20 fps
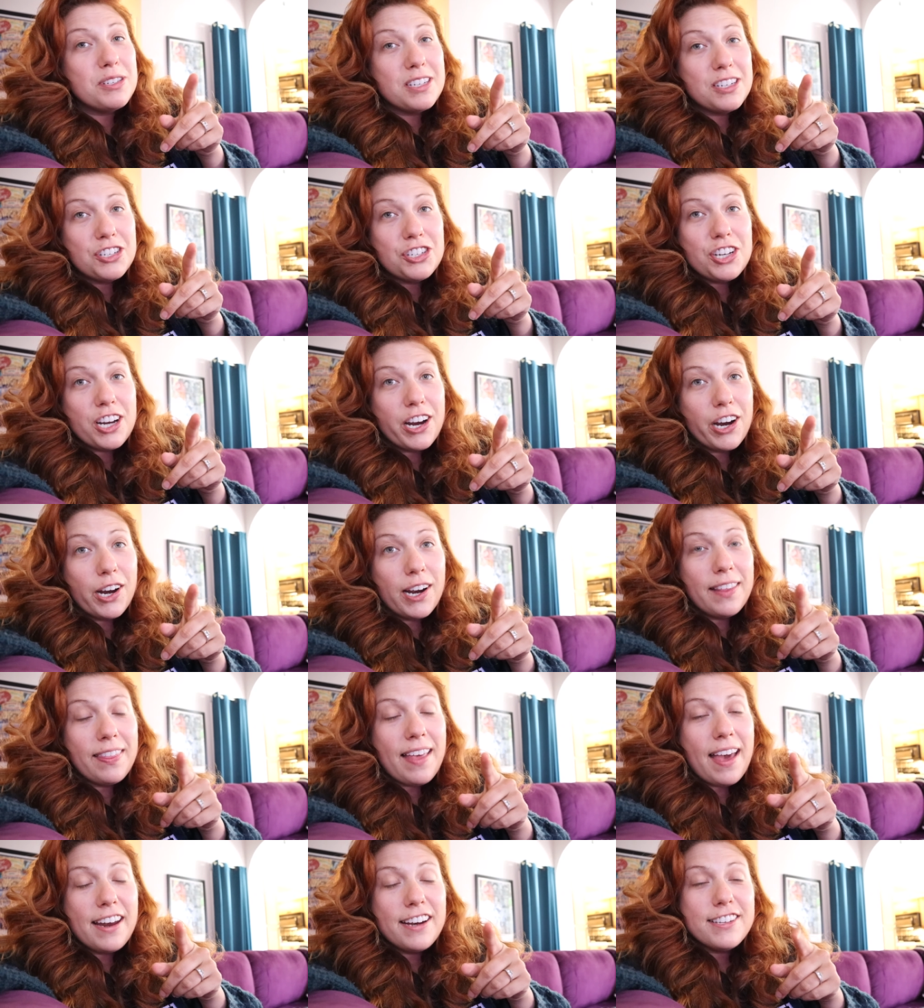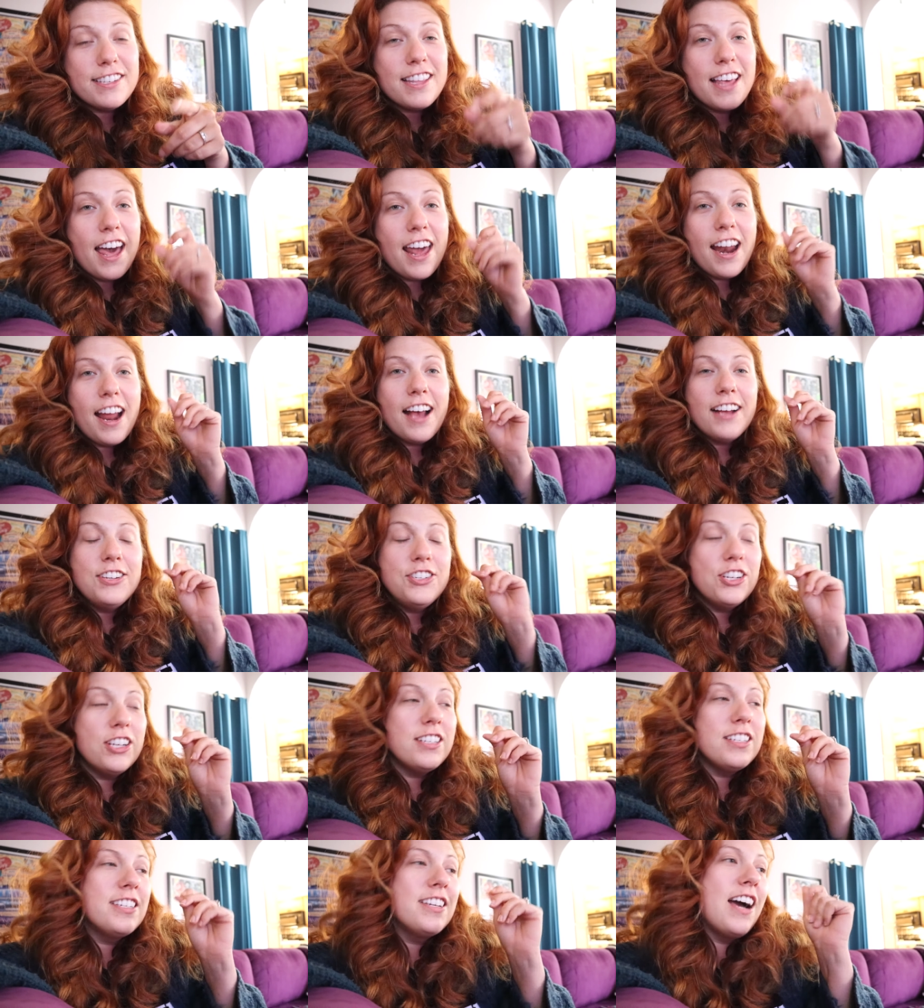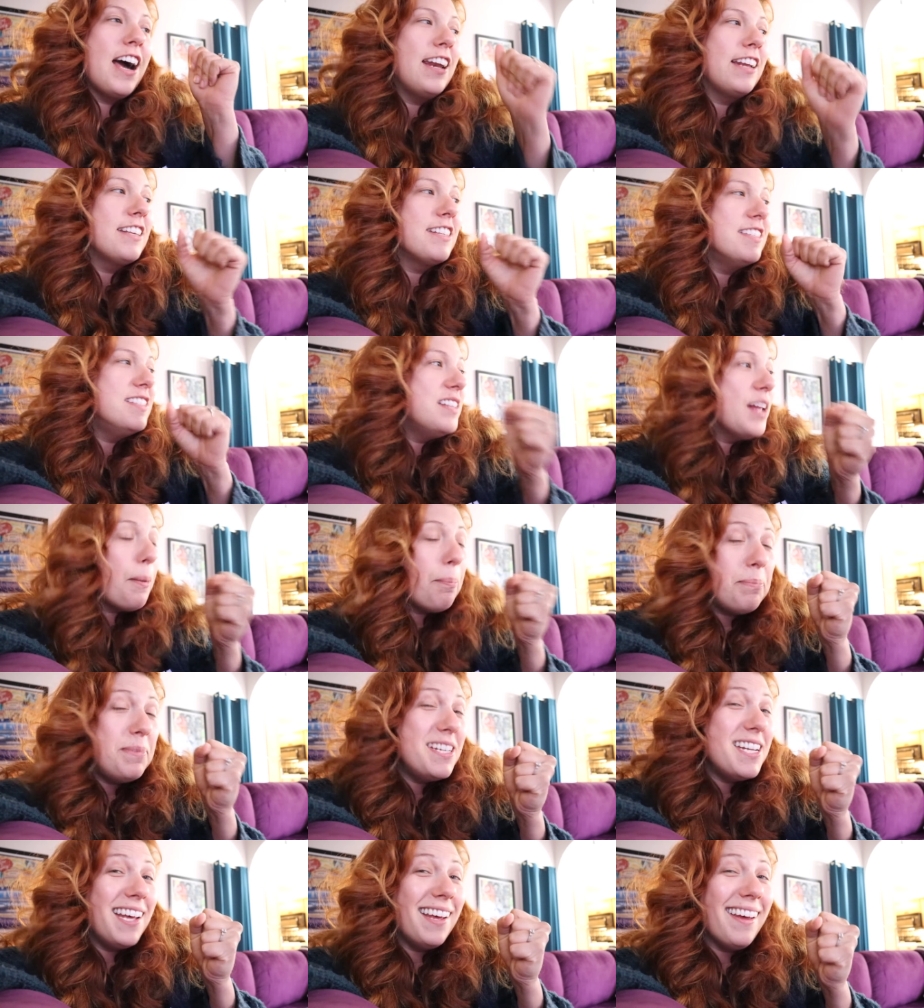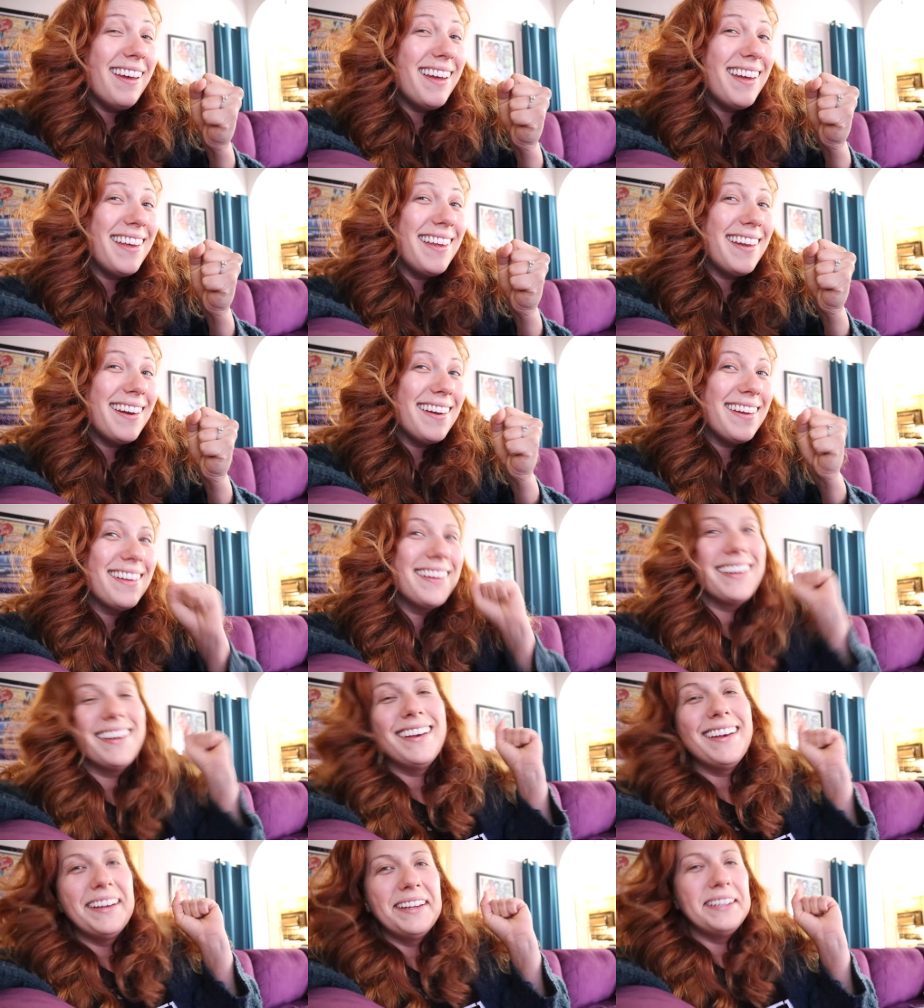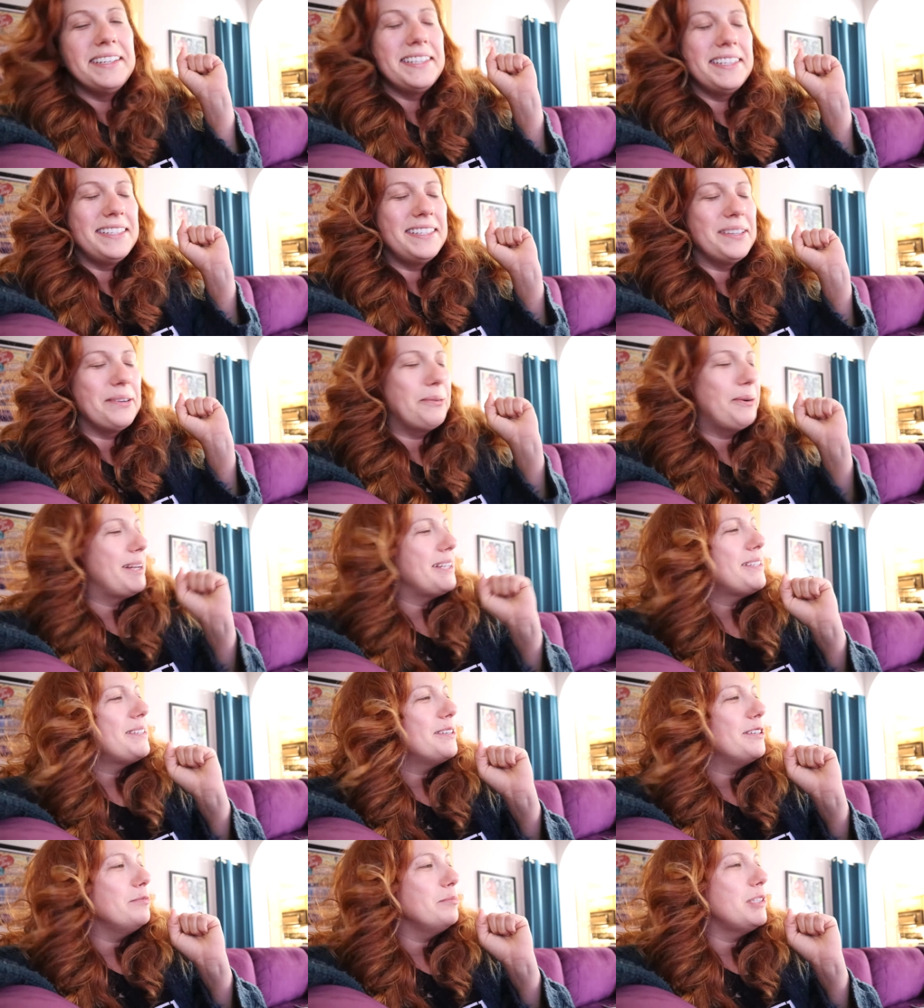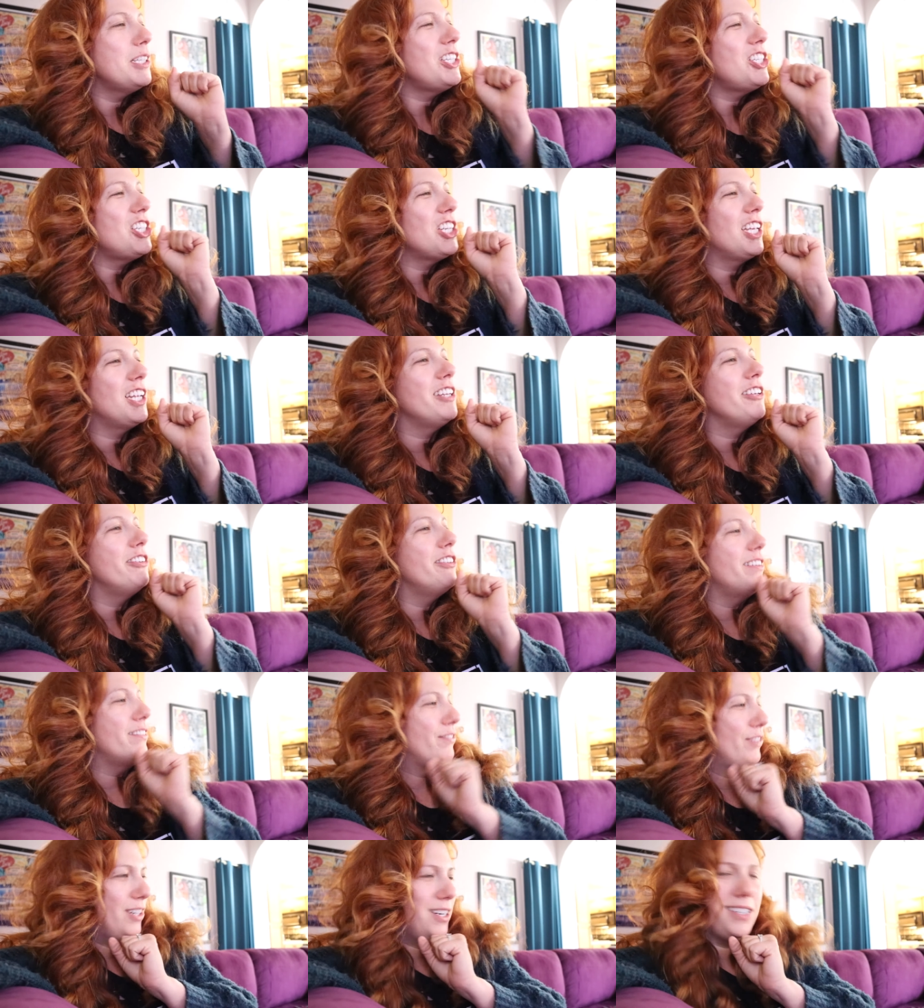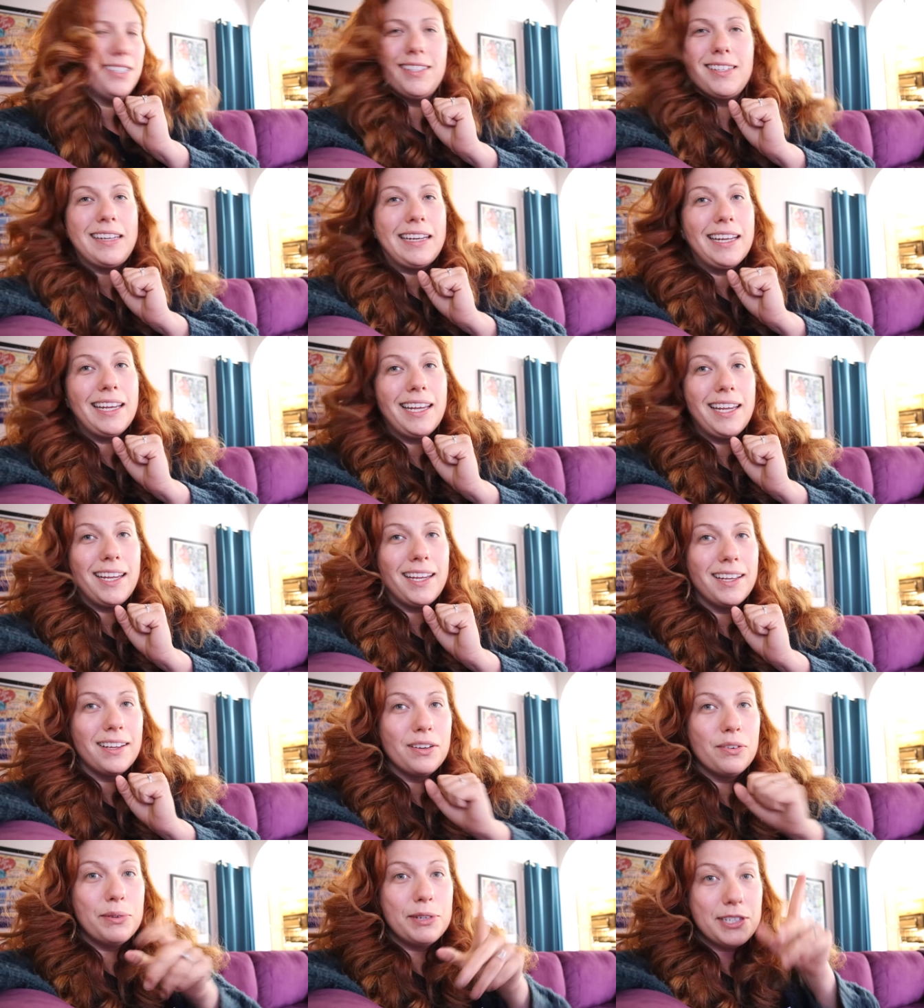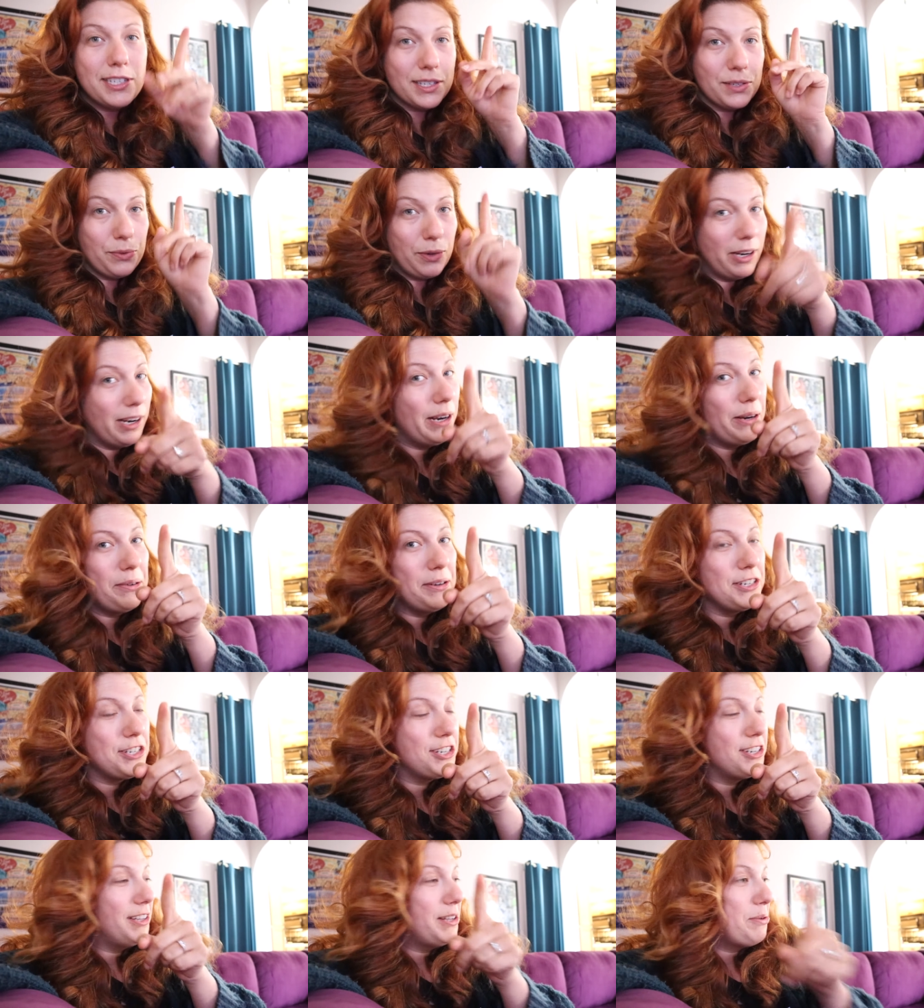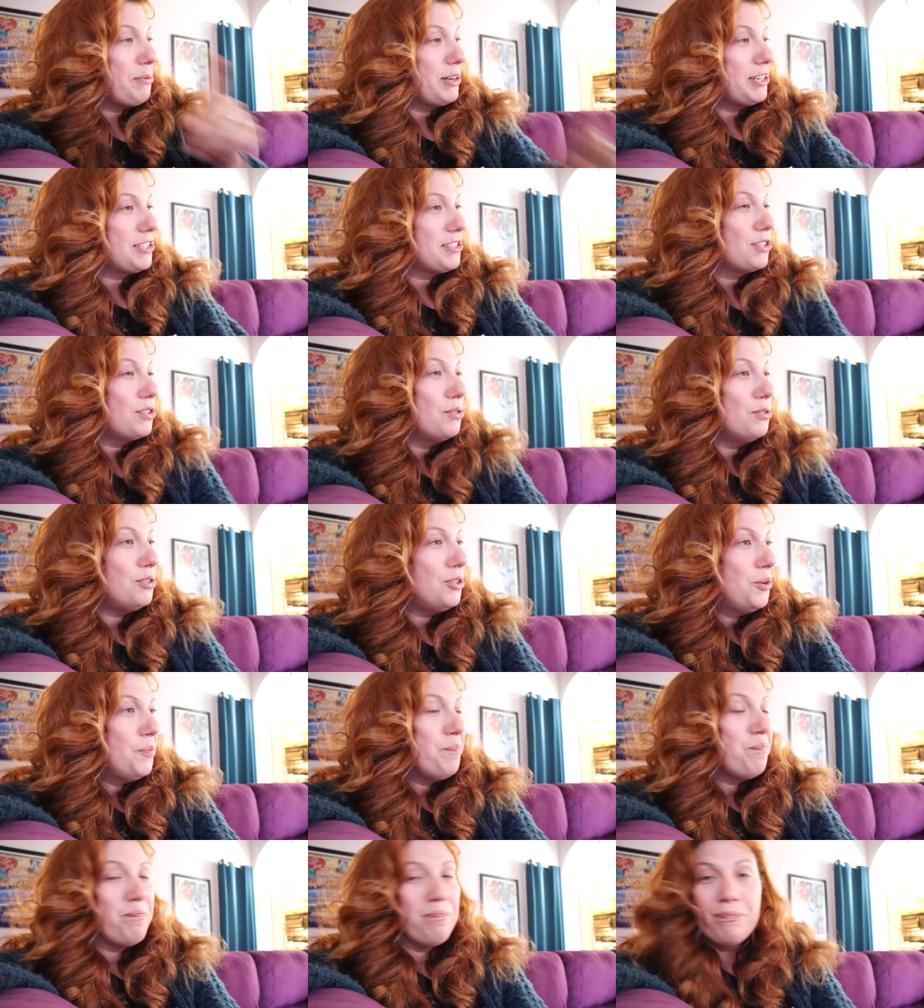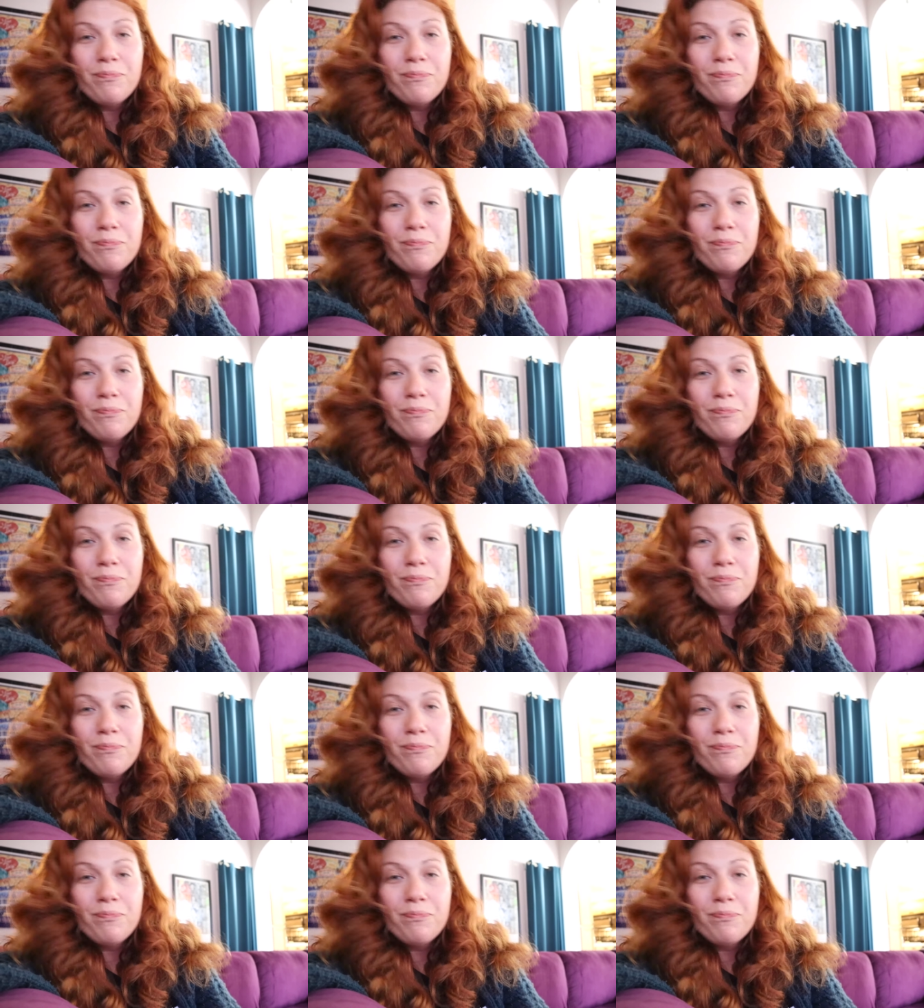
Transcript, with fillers: to share, and that is that I just got accepted to Western Michigan University, which is where I originally went to school.